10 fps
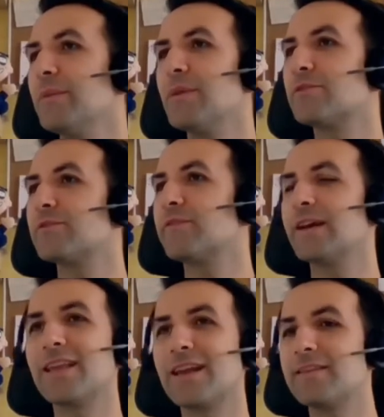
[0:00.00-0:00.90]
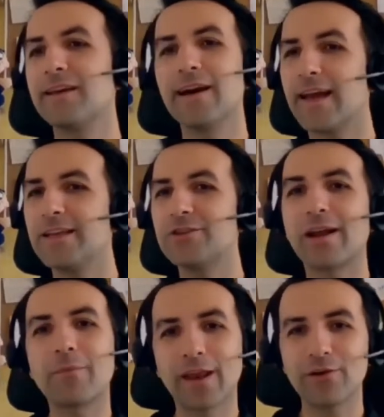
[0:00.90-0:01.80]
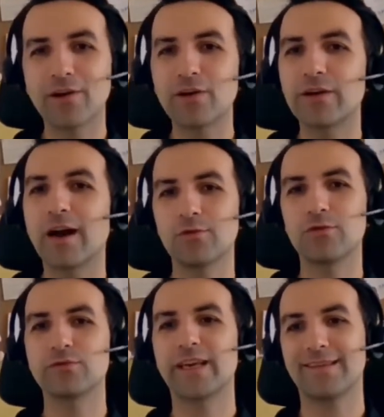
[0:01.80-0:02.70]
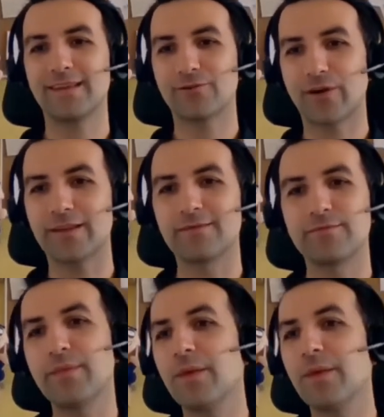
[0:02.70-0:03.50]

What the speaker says: able to find their entire HR manual on how to get it right.